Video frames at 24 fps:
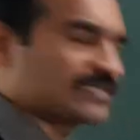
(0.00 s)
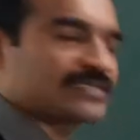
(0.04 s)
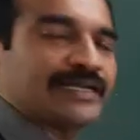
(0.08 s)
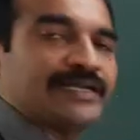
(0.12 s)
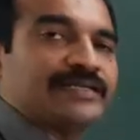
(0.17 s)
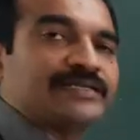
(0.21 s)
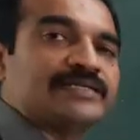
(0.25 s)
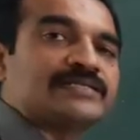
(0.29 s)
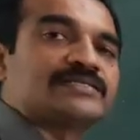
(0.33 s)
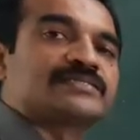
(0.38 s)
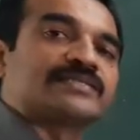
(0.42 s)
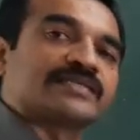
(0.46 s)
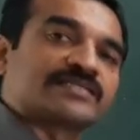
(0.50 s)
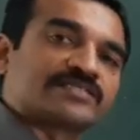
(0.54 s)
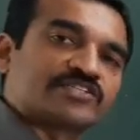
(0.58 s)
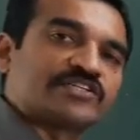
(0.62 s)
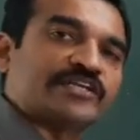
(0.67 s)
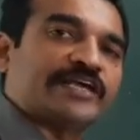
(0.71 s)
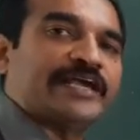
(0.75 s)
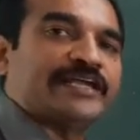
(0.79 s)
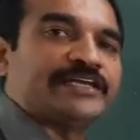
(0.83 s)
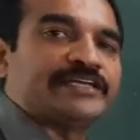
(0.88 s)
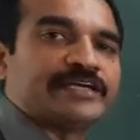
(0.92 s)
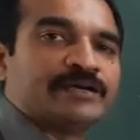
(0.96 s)
height is
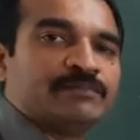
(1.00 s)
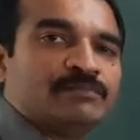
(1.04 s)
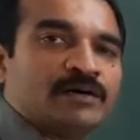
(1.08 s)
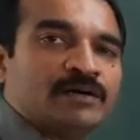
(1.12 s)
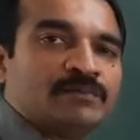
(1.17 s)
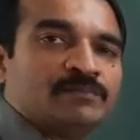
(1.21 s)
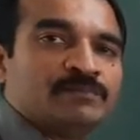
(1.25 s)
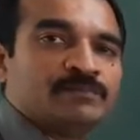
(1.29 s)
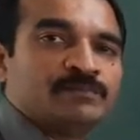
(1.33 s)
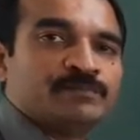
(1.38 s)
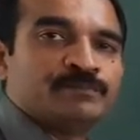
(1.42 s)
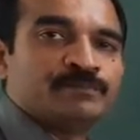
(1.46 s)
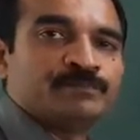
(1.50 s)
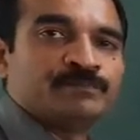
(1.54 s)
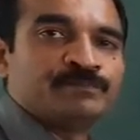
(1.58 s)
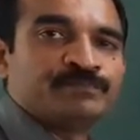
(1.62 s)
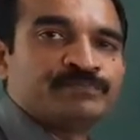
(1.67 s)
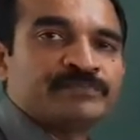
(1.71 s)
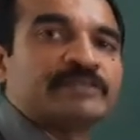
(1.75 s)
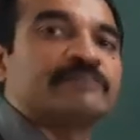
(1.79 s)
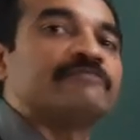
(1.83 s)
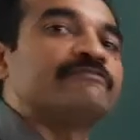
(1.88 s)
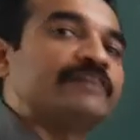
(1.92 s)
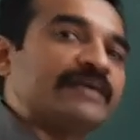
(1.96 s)
68 mm.
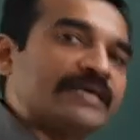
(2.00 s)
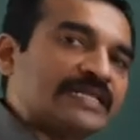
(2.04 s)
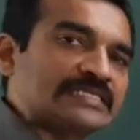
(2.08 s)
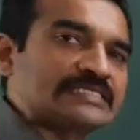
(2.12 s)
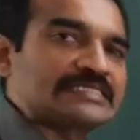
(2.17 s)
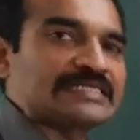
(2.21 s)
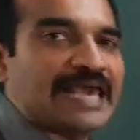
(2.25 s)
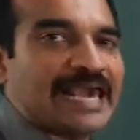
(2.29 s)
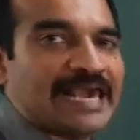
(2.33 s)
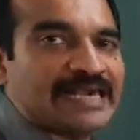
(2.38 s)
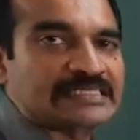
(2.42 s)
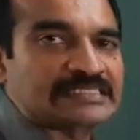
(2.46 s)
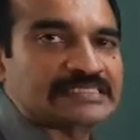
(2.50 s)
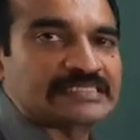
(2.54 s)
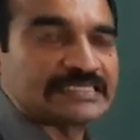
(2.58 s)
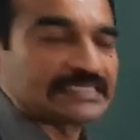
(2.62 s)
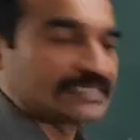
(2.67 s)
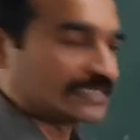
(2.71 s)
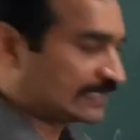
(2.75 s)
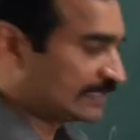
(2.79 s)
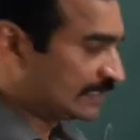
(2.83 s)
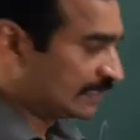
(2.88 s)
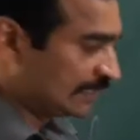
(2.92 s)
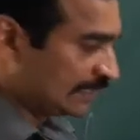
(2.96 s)
Where is the
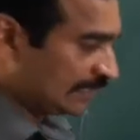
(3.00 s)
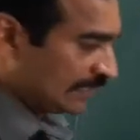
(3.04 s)
axis?